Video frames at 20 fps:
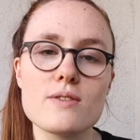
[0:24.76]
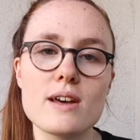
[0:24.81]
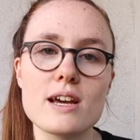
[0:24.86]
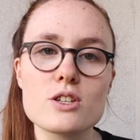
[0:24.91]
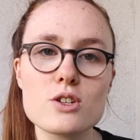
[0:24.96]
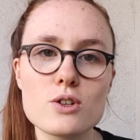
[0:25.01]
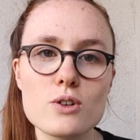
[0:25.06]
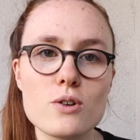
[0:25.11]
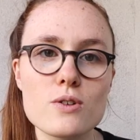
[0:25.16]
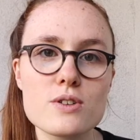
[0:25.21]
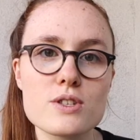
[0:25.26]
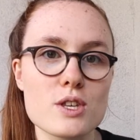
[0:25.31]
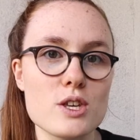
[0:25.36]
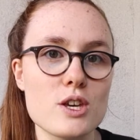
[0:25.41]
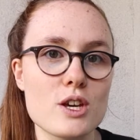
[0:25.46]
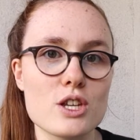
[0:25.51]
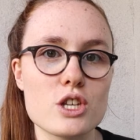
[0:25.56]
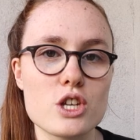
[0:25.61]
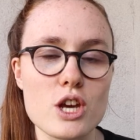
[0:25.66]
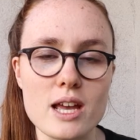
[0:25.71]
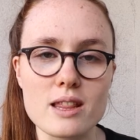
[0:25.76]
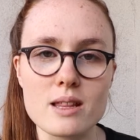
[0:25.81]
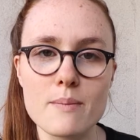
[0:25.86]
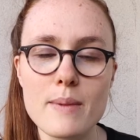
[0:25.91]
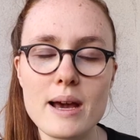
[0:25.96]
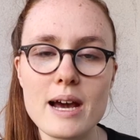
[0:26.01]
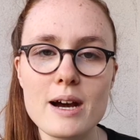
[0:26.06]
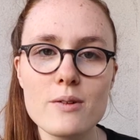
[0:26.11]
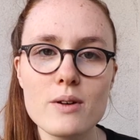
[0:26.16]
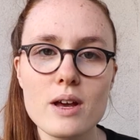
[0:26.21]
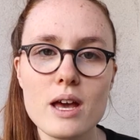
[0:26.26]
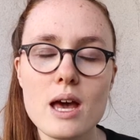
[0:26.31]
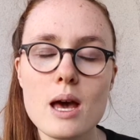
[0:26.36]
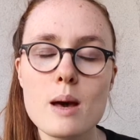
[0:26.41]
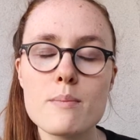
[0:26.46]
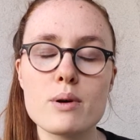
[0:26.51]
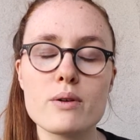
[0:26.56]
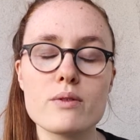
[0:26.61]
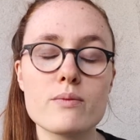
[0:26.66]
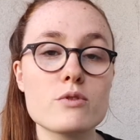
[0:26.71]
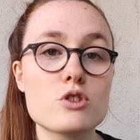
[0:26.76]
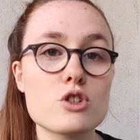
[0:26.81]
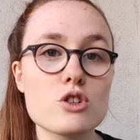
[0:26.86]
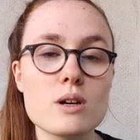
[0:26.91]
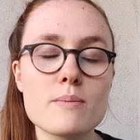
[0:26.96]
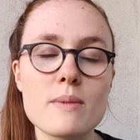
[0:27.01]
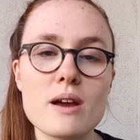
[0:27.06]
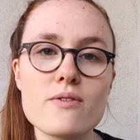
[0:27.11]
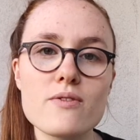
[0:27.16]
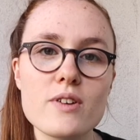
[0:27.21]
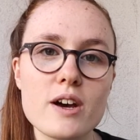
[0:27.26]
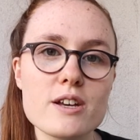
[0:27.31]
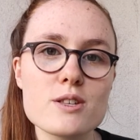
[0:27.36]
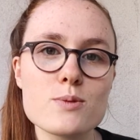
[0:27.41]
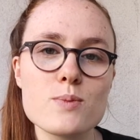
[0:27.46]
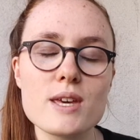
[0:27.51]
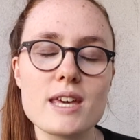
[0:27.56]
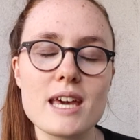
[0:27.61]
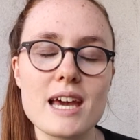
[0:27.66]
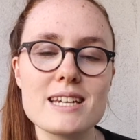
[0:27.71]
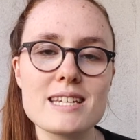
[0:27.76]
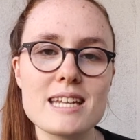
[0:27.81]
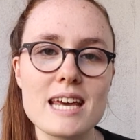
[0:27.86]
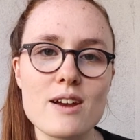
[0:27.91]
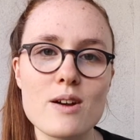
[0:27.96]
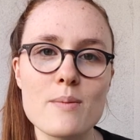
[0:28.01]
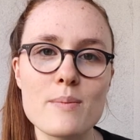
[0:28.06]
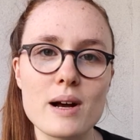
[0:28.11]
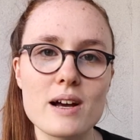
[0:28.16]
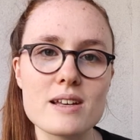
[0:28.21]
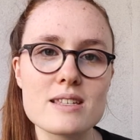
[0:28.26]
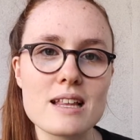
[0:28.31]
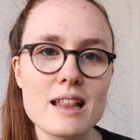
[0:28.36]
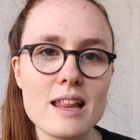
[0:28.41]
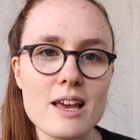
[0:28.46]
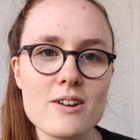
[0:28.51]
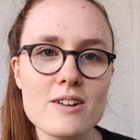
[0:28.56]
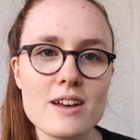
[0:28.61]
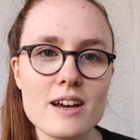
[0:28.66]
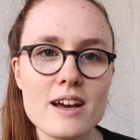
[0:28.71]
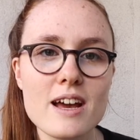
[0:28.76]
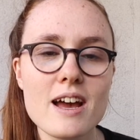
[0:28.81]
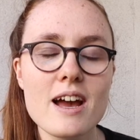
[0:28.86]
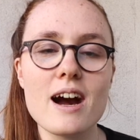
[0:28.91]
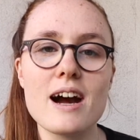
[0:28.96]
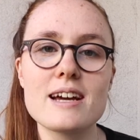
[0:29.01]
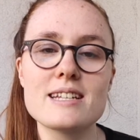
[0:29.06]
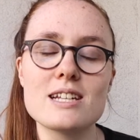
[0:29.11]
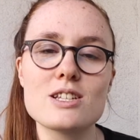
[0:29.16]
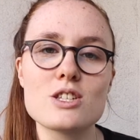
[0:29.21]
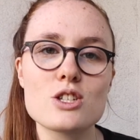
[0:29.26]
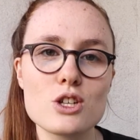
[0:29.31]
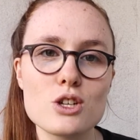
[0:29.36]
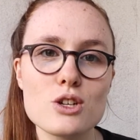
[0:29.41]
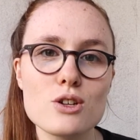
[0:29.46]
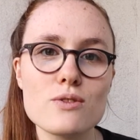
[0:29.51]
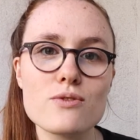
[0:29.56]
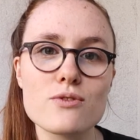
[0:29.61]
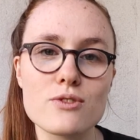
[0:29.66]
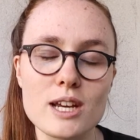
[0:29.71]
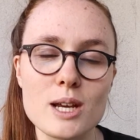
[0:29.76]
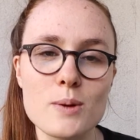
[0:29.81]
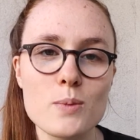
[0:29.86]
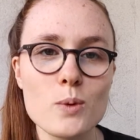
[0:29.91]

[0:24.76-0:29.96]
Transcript: their tours so you can check them out. But during my first weekend here in Barcelona I did 2 free